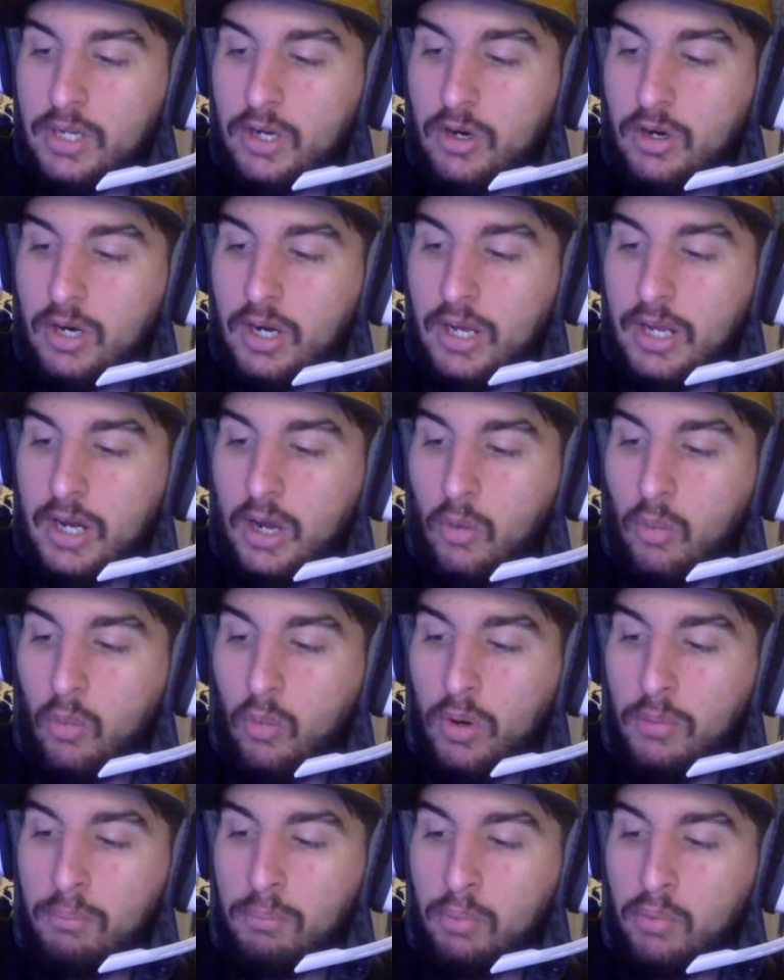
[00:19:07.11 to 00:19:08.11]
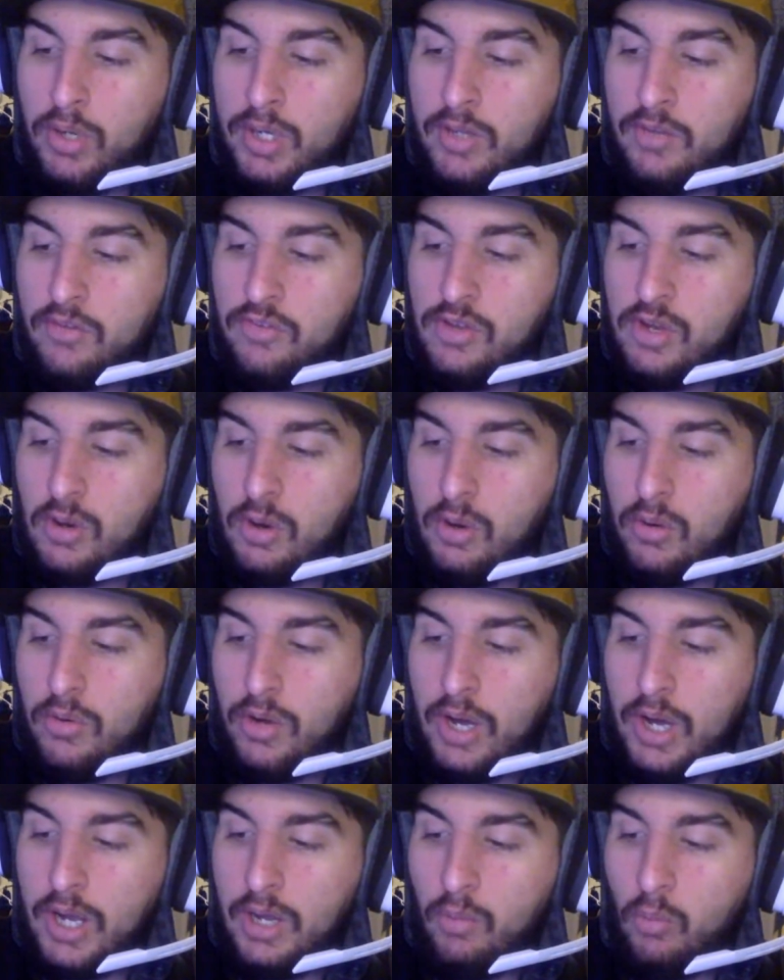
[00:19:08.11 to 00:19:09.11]
ERA and a
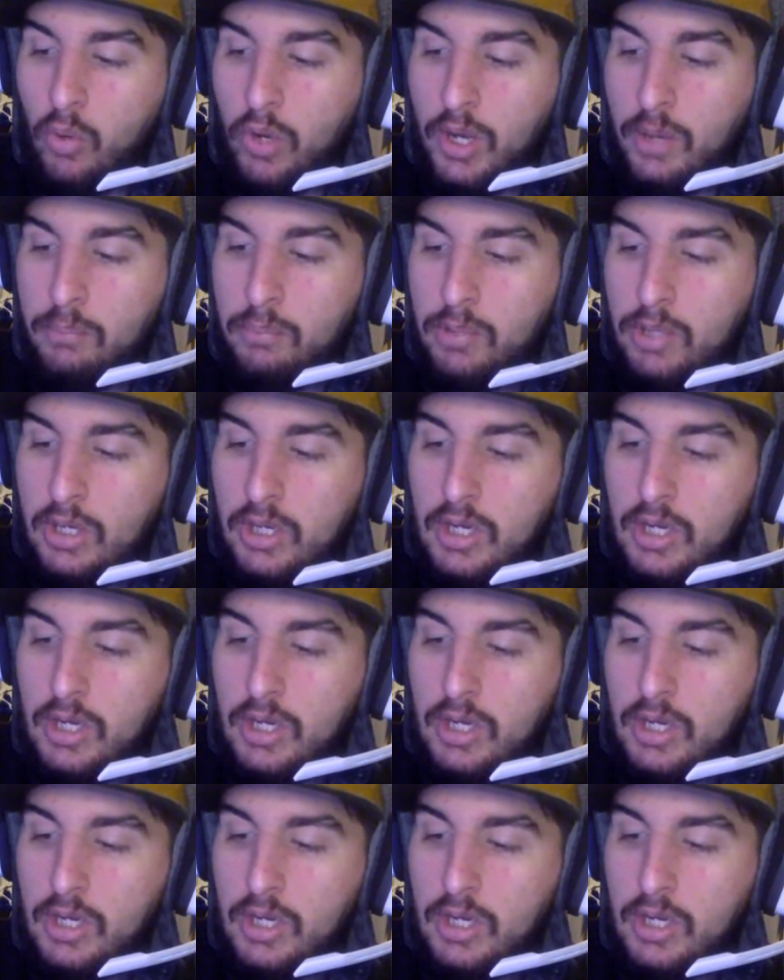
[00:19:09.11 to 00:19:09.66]
1.09 WHIP.